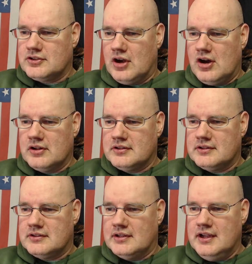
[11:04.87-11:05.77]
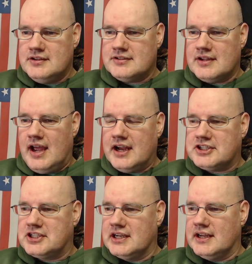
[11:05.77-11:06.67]
So this
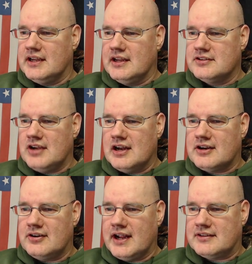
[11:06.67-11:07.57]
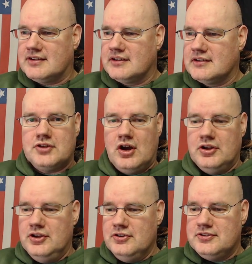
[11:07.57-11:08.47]
actually is all correct. So
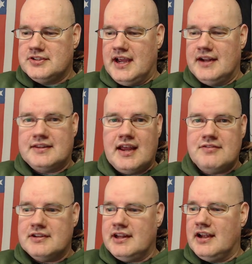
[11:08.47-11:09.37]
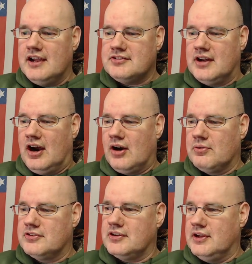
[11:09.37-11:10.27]
you said David D.
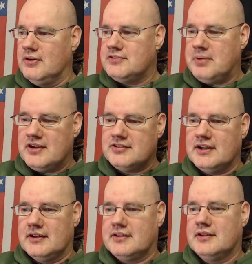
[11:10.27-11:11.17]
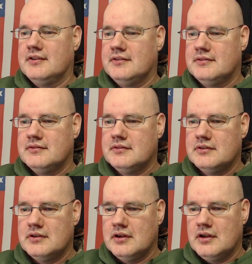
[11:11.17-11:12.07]
Eisenhower was a U.S. president.
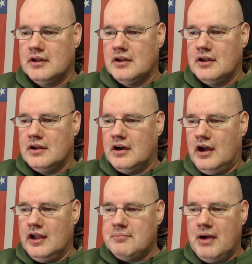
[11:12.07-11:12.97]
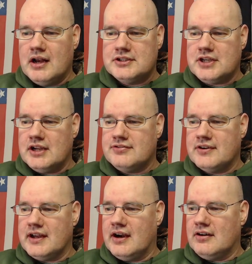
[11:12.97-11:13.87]
I apologize
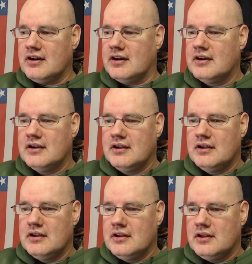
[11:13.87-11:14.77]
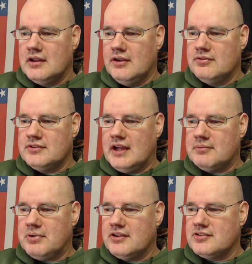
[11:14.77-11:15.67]
for the error. He was
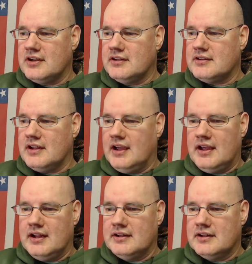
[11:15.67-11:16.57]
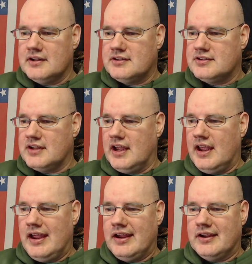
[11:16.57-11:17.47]
not a president, and it's
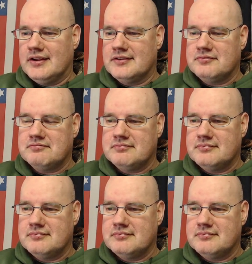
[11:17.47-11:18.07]
saying